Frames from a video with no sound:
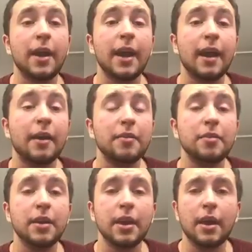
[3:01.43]
I had.
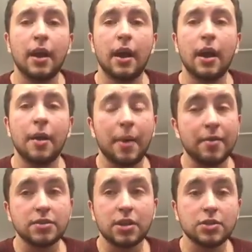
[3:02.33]
I
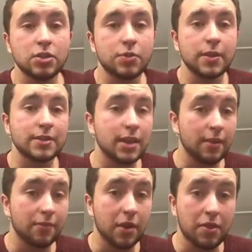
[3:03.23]
was also doing
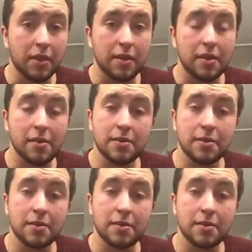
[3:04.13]
stuff with the